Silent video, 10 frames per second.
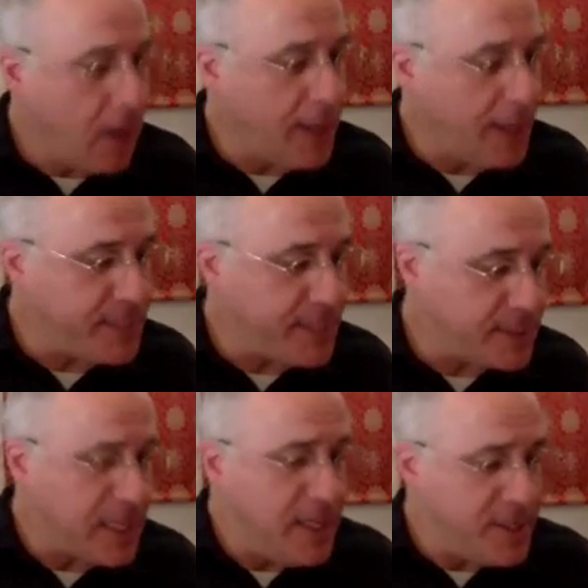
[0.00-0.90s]
emptiness.
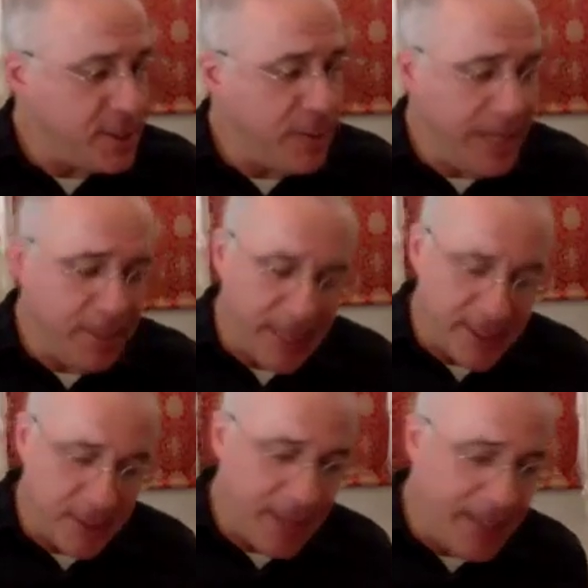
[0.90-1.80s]
So anyway,
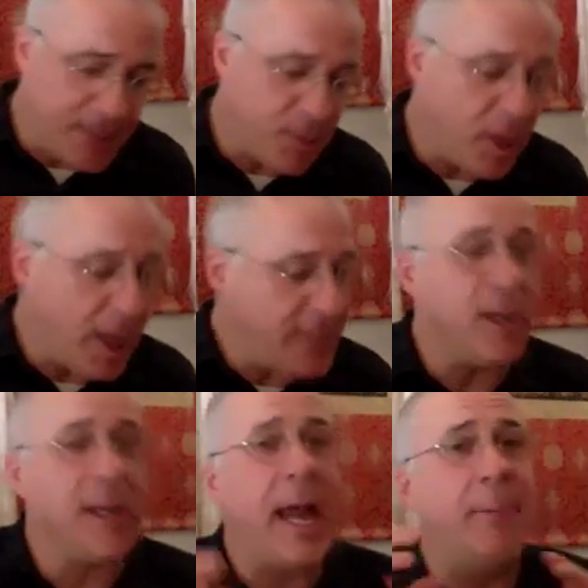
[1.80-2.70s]
so that's why
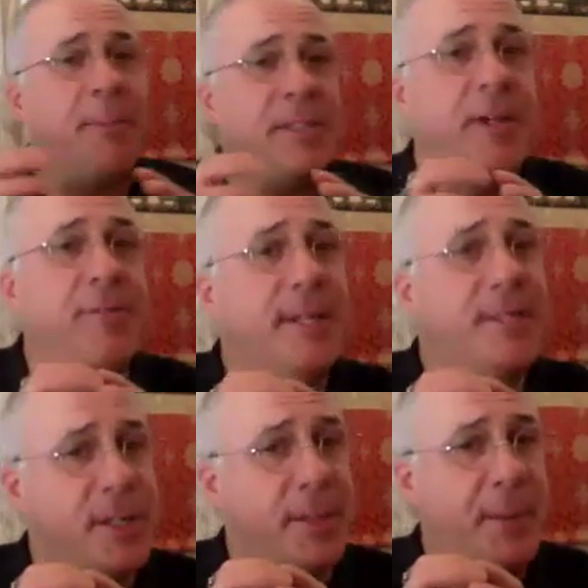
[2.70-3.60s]
Tsongkhapa's view of
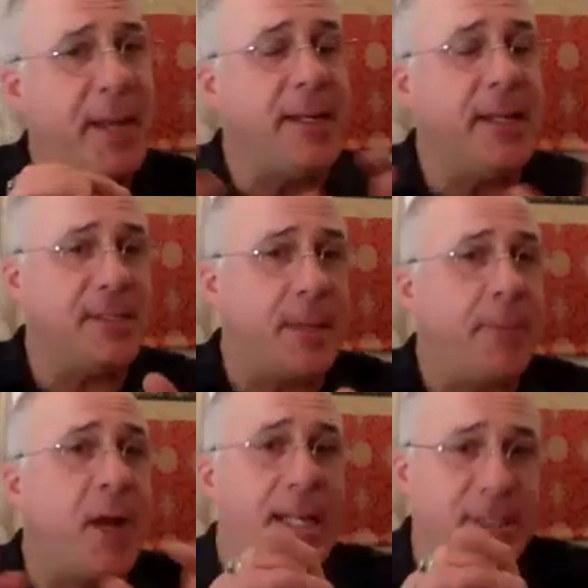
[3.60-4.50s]
interdependence
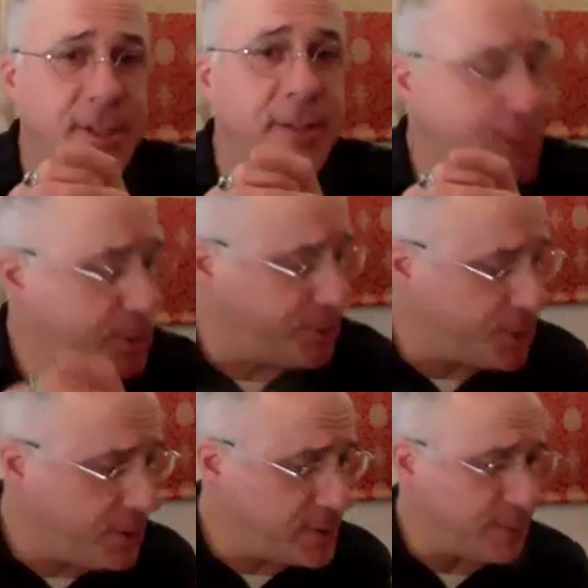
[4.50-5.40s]
applies to the two
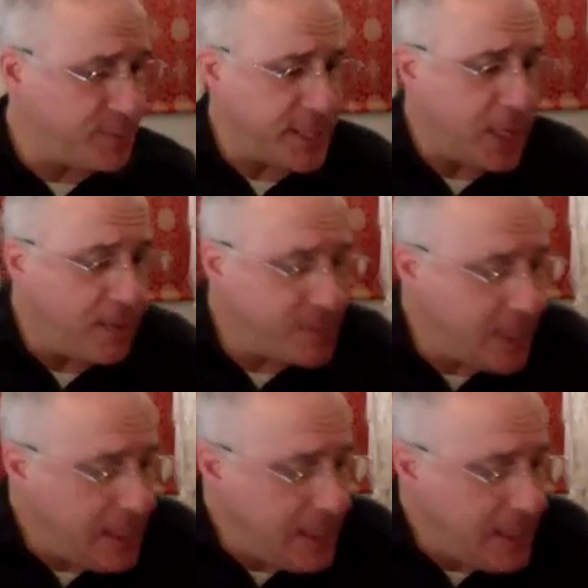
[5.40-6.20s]
truths themselves.